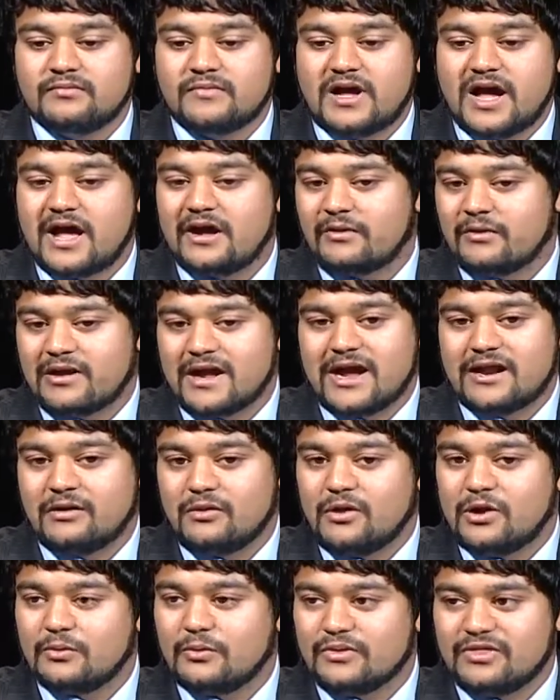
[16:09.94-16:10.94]
I got
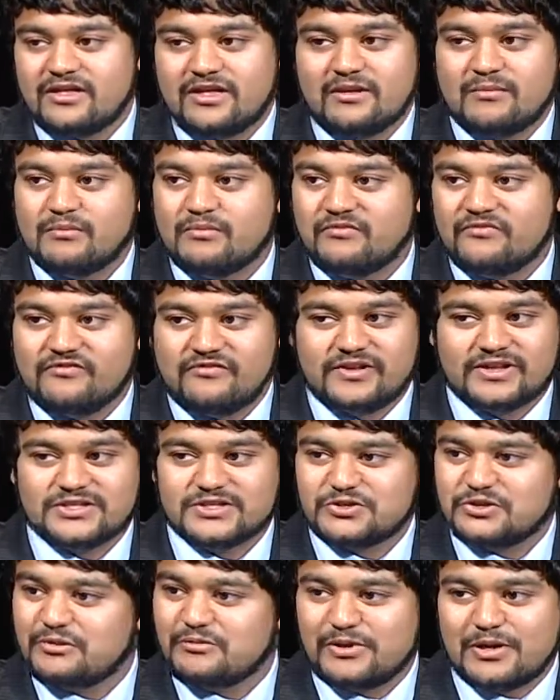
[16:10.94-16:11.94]
along with him
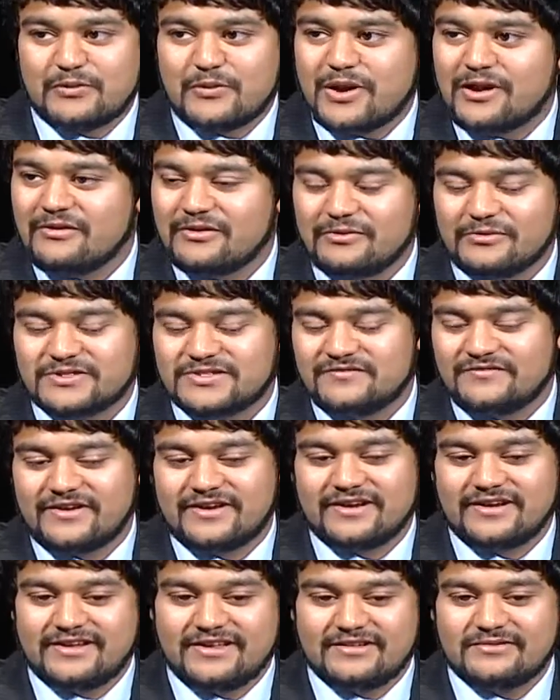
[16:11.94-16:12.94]
extremely well, and it was a
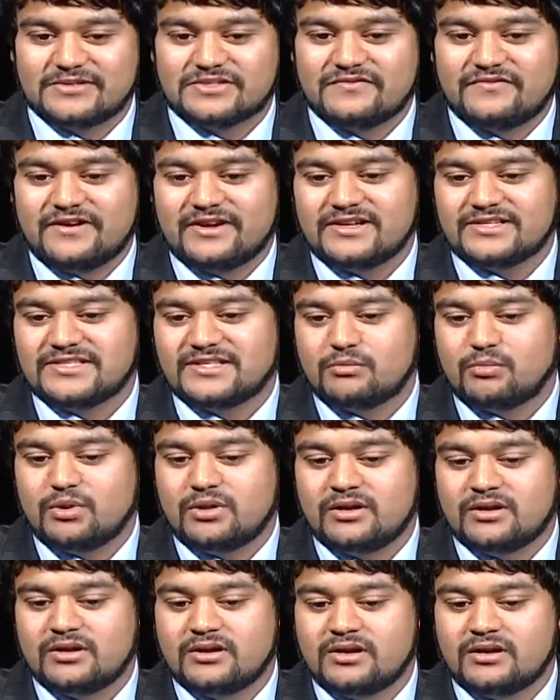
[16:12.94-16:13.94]
very
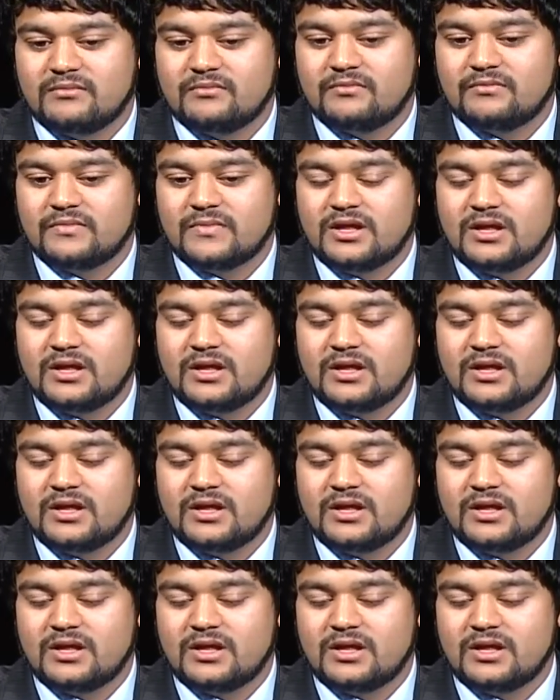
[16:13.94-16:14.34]
similar